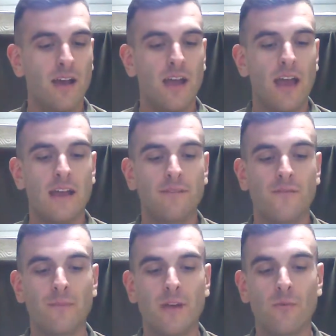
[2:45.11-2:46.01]
And
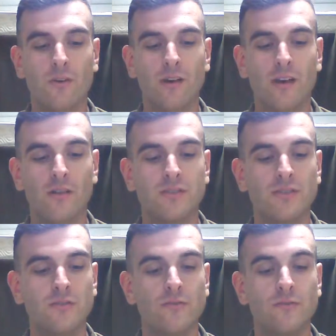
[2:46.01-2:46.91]
from there we're going to go
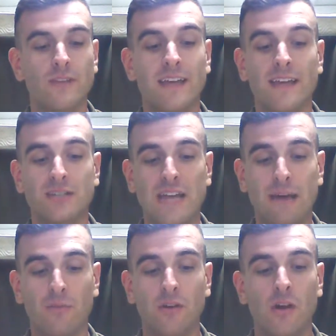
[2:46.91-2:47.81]
to the King's
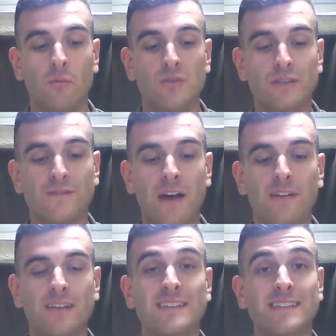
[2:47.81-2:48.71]
Chapel, which was
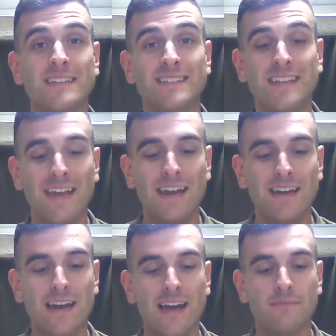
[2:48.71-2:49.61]
founded in
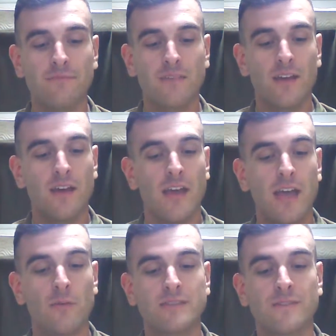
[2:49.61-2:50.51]
1689.
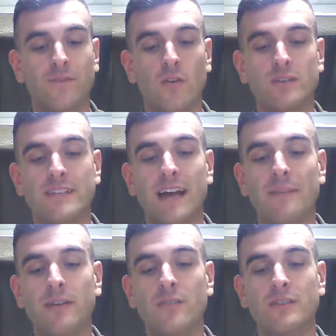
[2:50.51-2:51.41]
It was the first
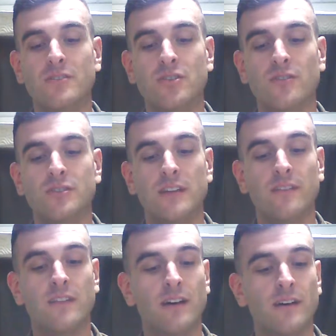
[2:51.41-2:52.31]
non-Puritan church
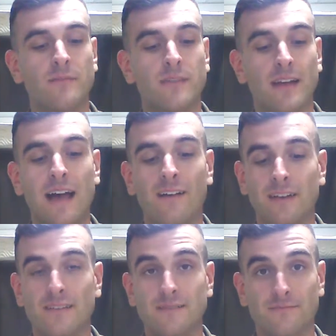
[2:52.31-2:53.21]
in the
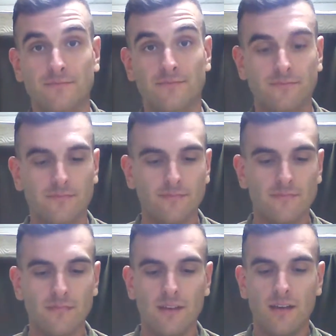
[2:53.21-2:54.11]
colonies.
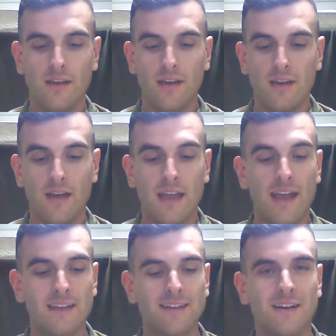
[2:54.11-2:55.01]

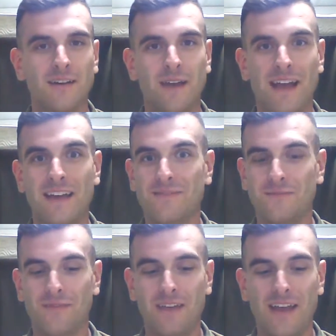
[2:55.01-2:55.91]
And as
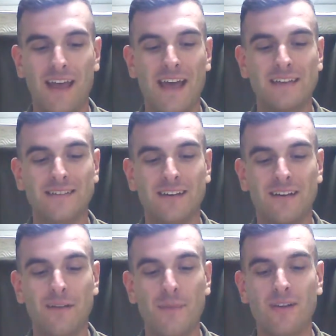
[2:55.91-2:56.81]
it has
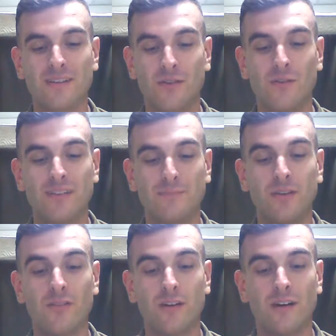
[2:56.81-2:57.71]
America's oldest
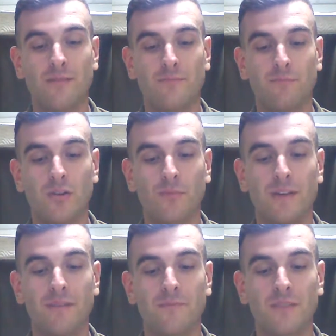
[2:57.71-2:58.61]

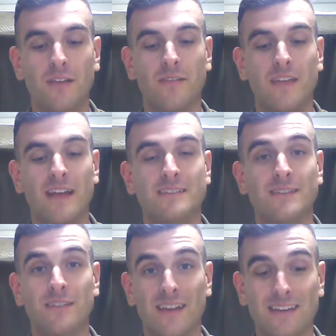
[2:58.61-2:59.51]
pulpit that's
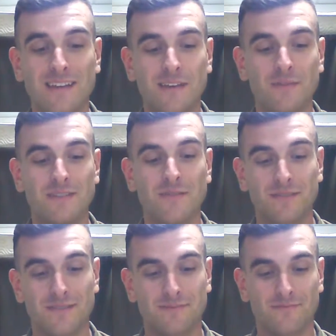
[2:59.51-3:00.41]
still in continuous use.